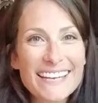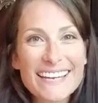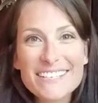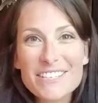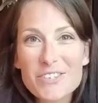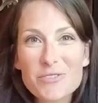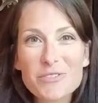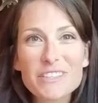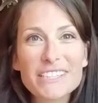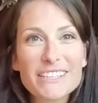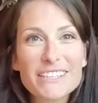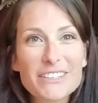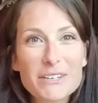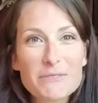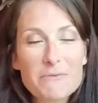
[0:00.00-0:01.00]
guys, Julie here
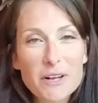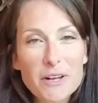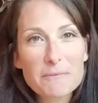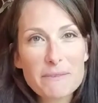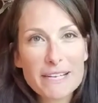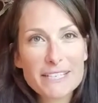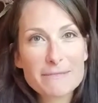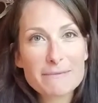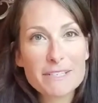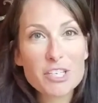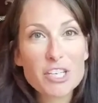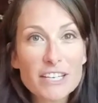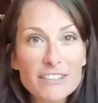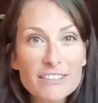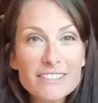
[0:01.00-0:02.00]
and welcome back to my
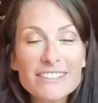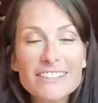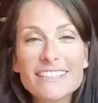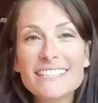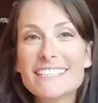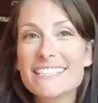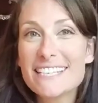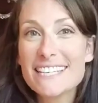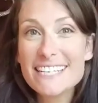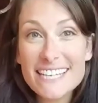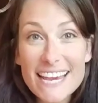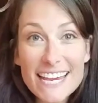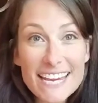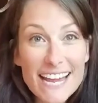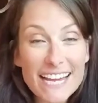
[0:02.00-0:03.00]
channel.
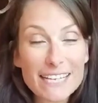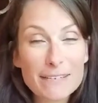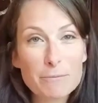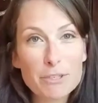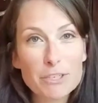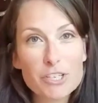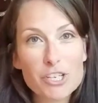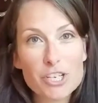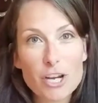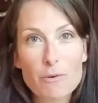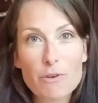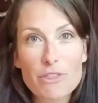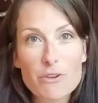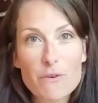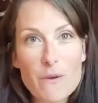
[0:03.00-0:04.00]
Today I'm going to share
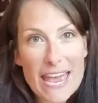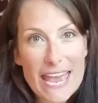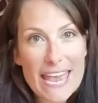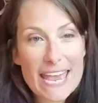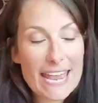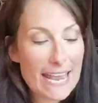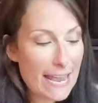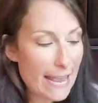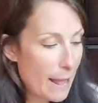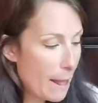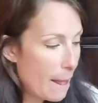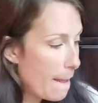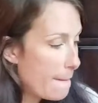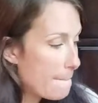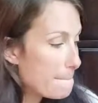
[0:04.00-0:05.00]
with you a
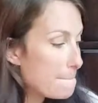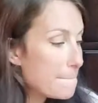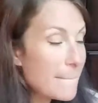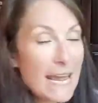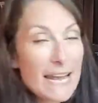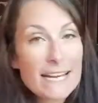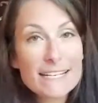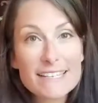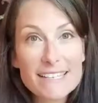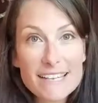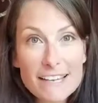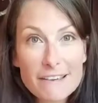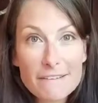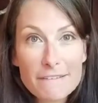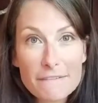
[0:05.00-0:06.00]

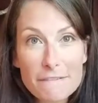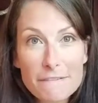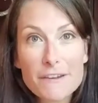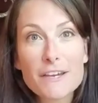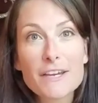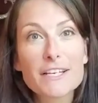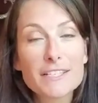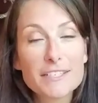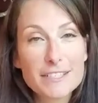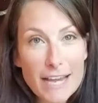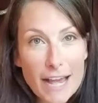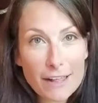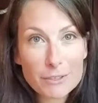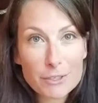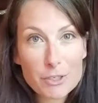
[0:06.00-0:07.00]
massive
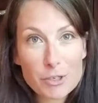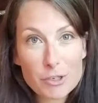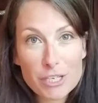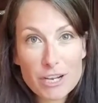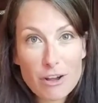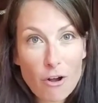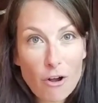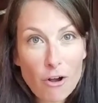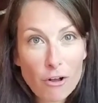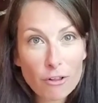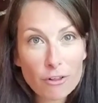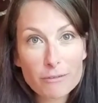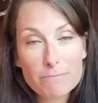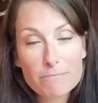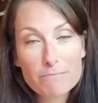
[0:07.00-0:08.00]
Dollar Tree
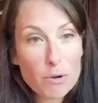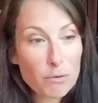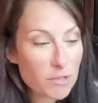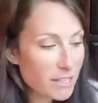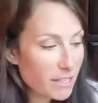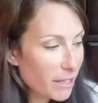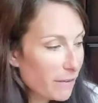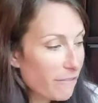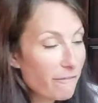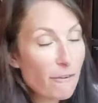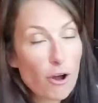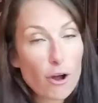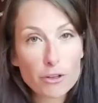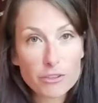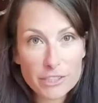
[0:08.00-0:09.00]
haul, mostly
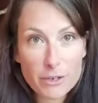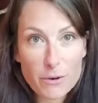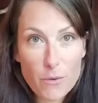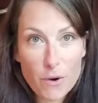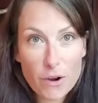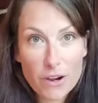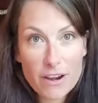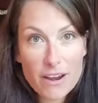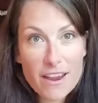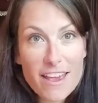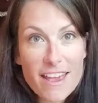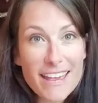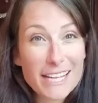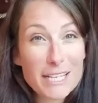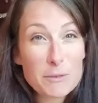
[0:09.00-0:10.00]
fall decor.
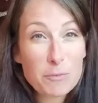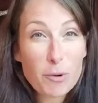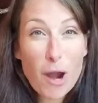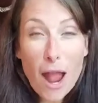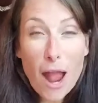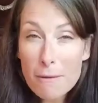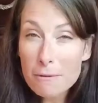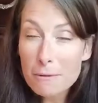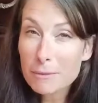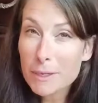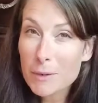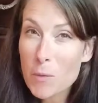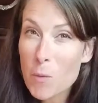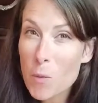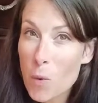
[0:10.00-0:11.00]
It's probably
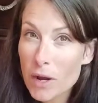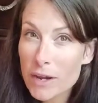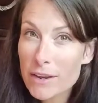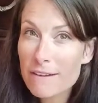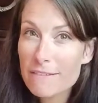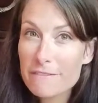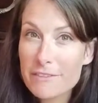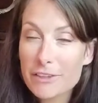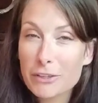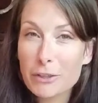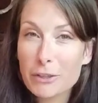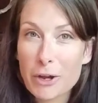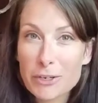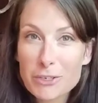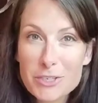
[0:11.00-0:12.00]
one of the
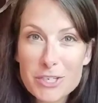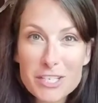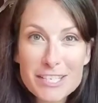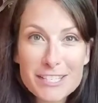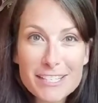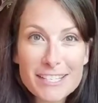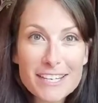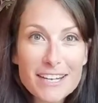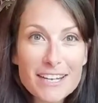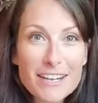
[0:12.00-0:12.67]
largest